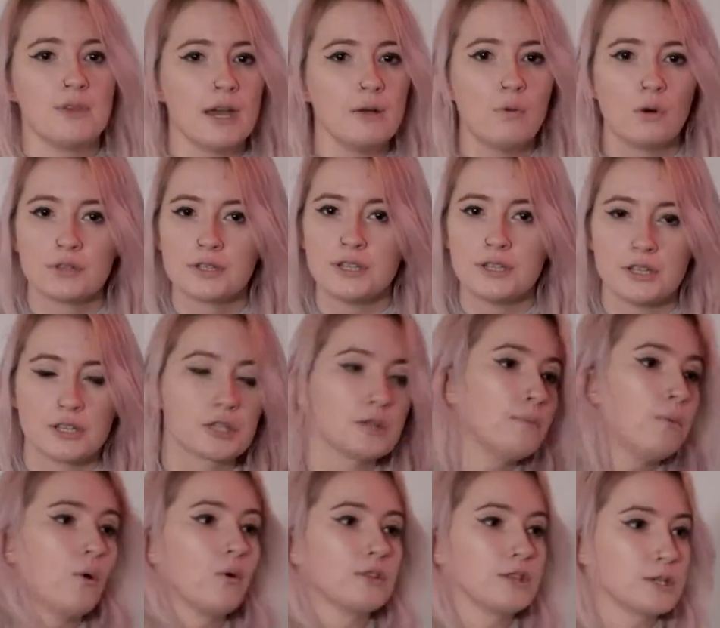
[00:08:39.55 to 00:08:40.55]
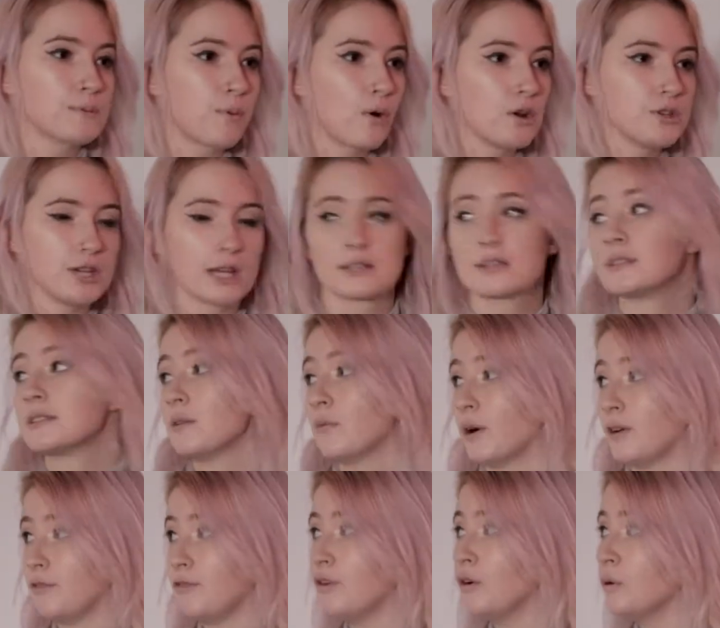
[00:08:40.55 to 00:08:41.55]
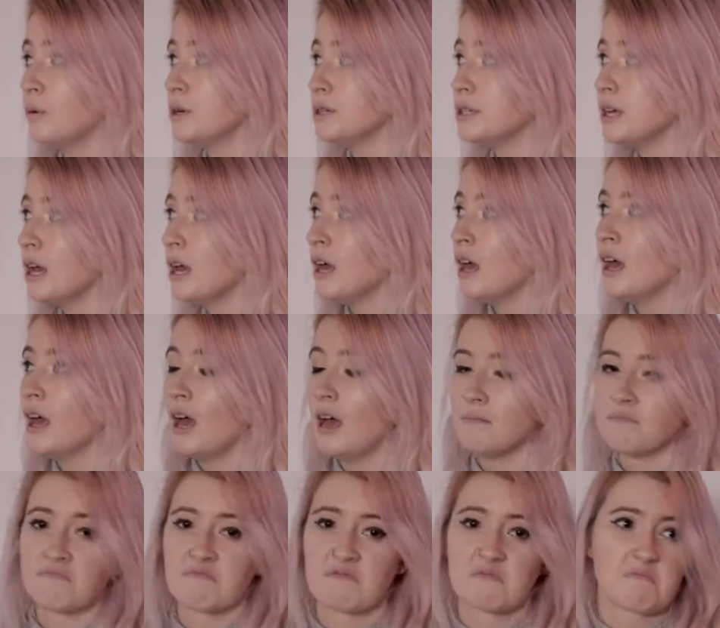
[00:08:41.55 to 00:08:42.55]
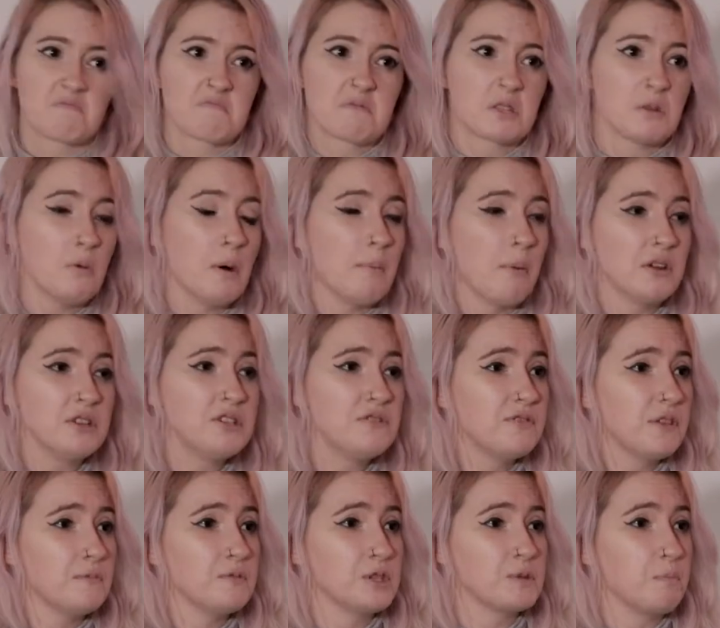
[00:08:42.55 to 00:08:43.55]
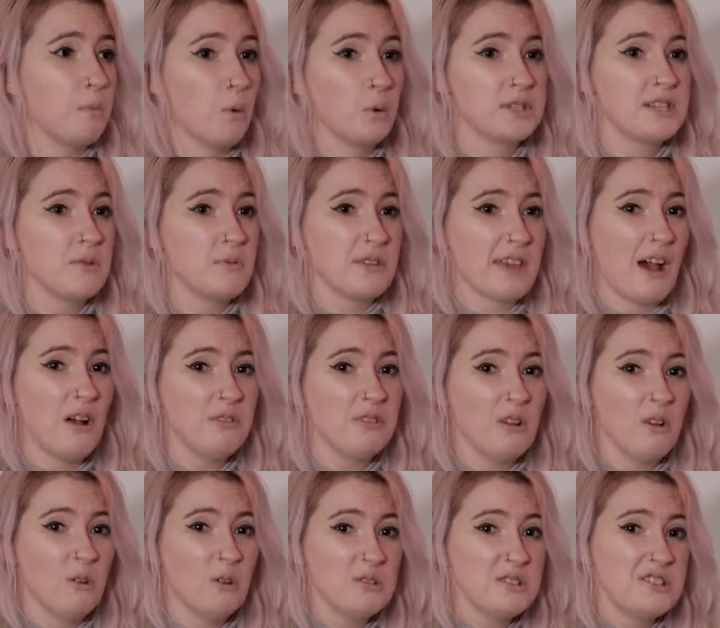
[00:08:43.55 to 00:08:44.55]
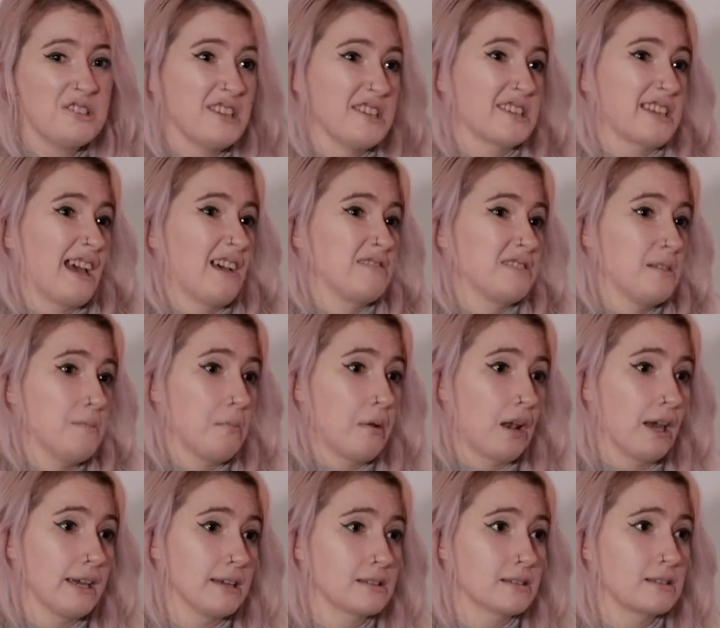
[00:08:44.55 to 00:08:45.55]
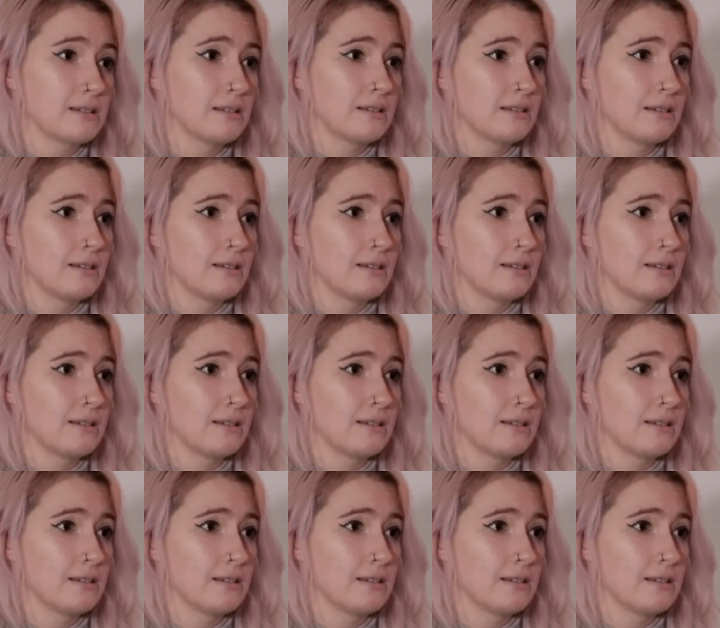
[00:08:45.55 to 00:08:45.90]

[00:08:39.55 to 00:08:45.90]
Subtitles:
They wanted to support this project as it went forward. So a bunch of them just bought it without the launch discount in place.